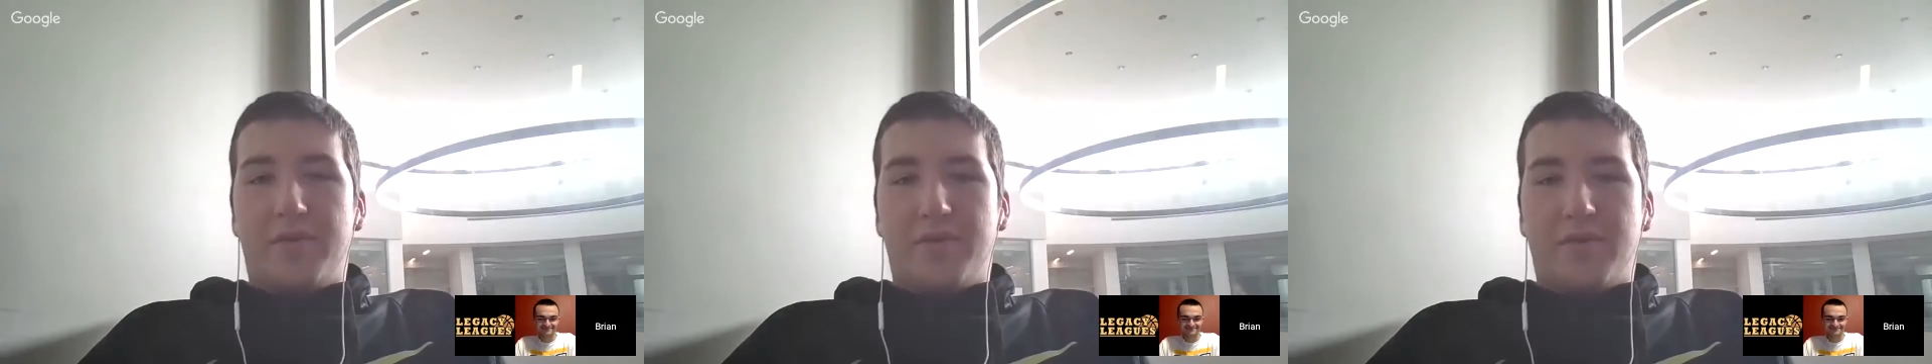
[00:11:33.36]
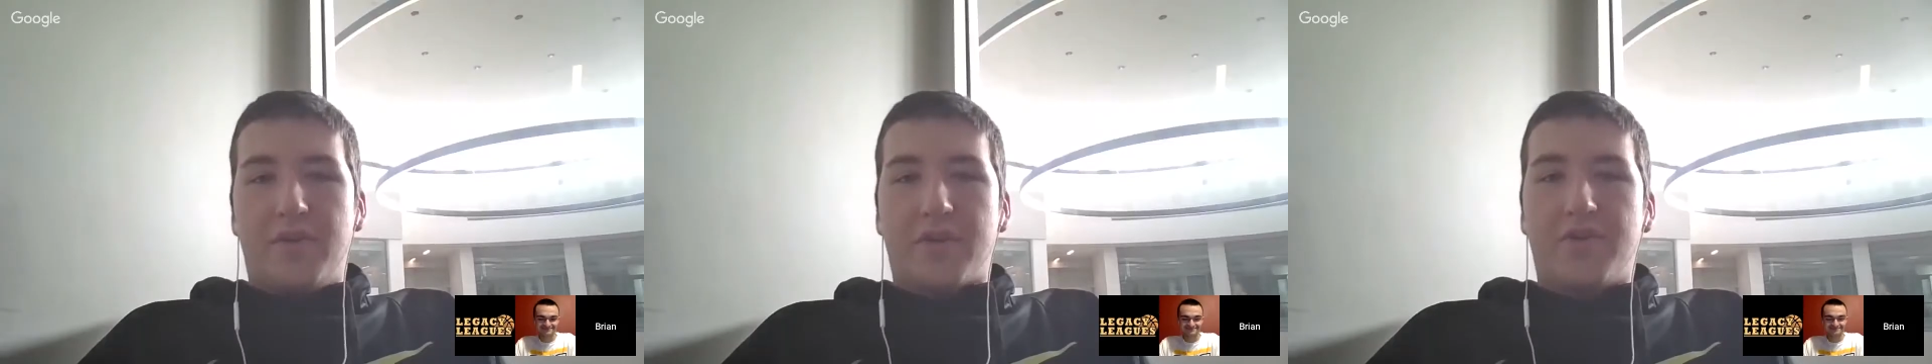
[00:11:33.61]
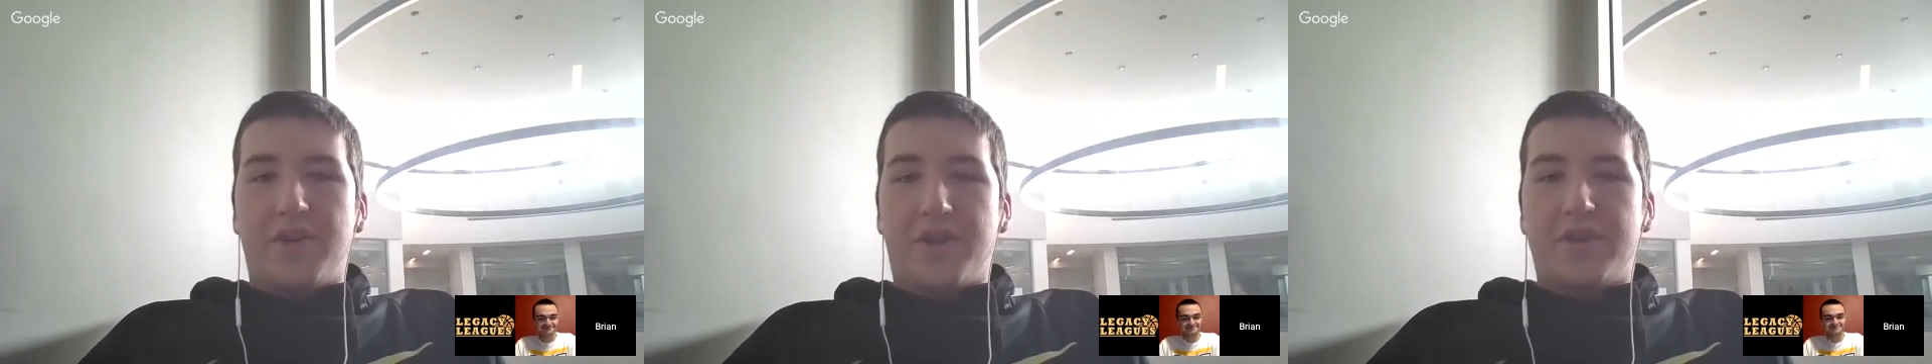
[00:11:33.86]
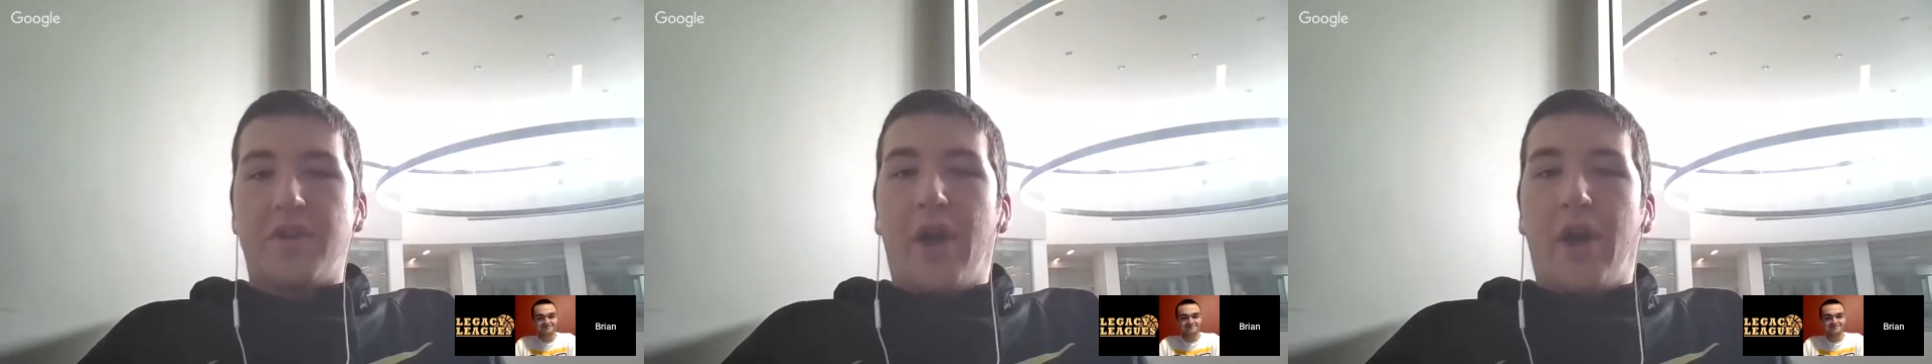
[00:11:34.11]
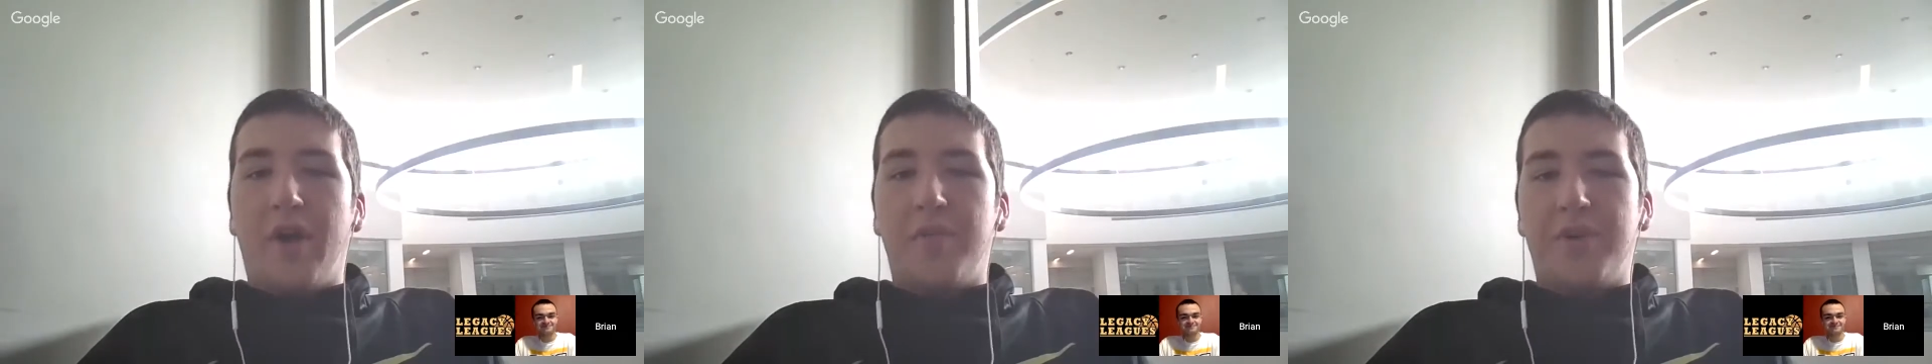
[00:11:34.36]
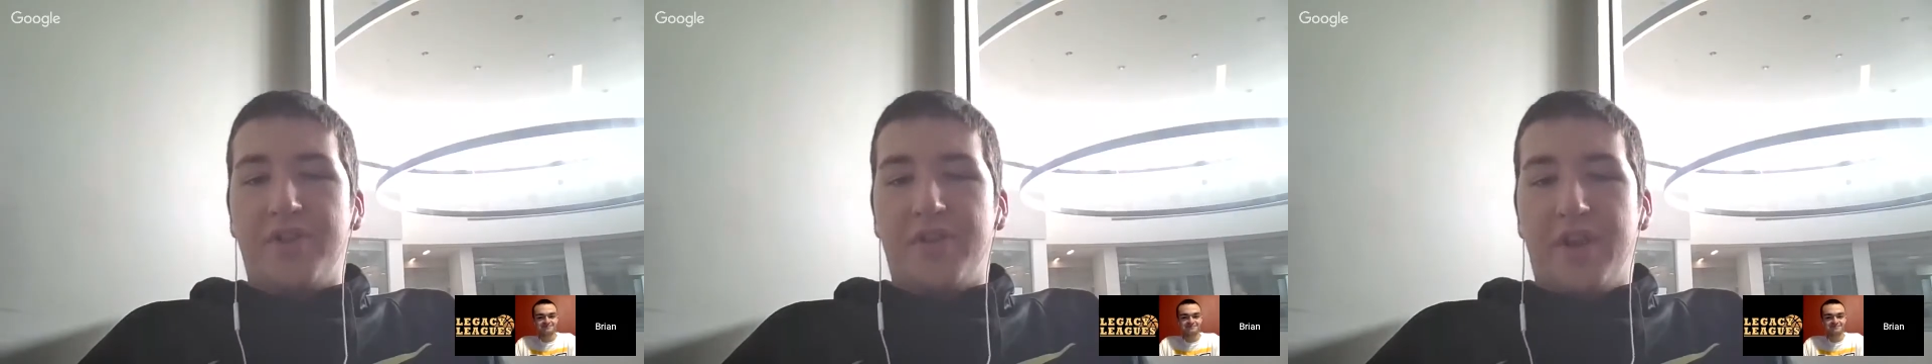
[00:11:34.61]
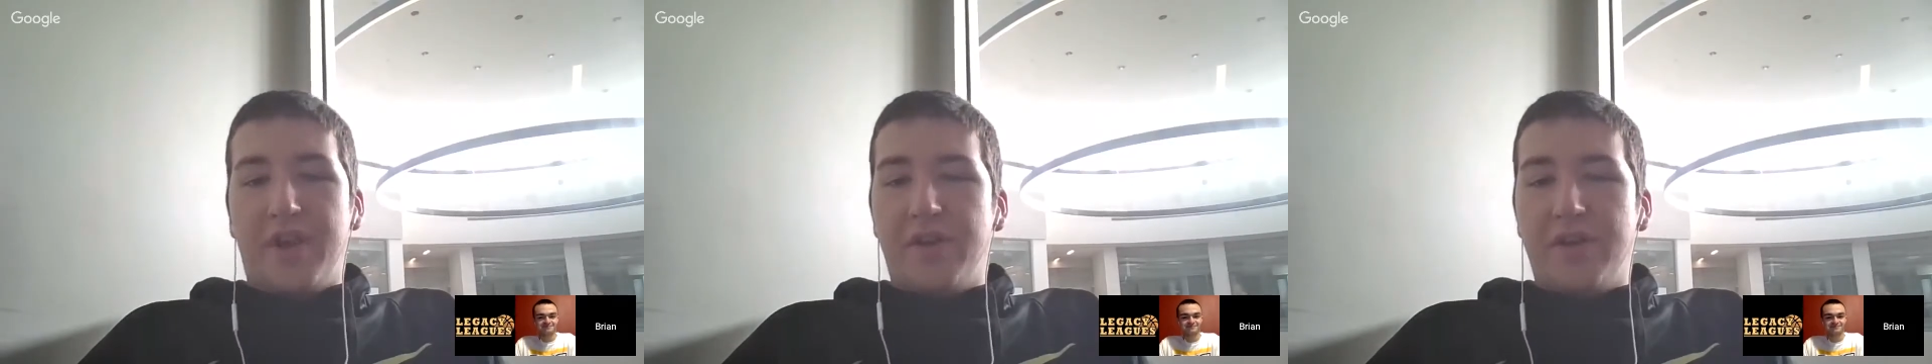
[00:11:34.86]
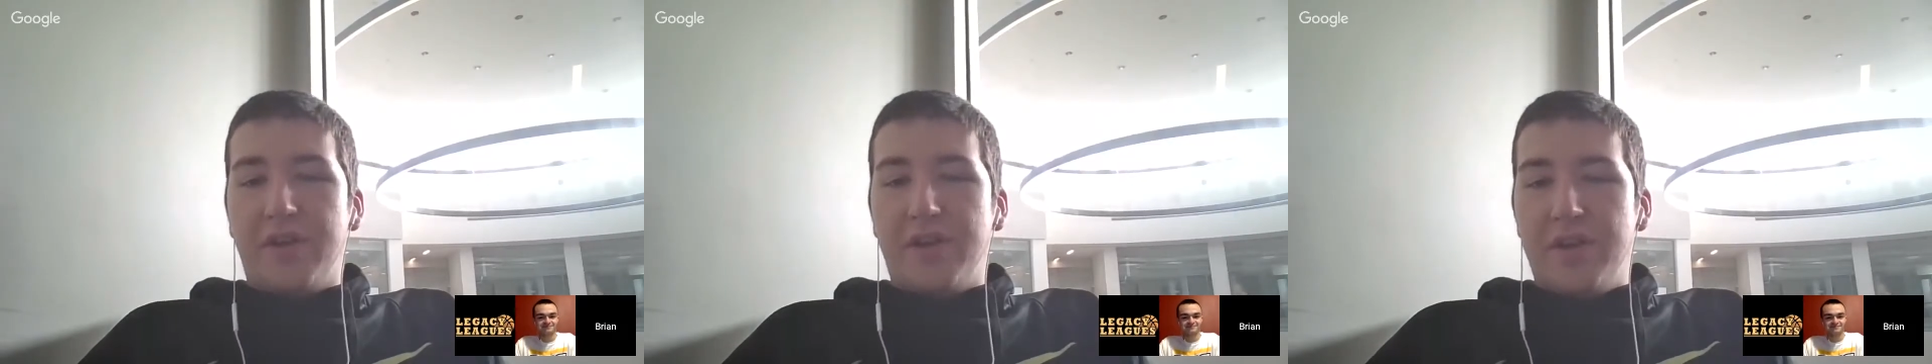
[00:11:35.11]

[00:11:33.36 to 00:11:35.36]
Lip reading: would look like Lob, and then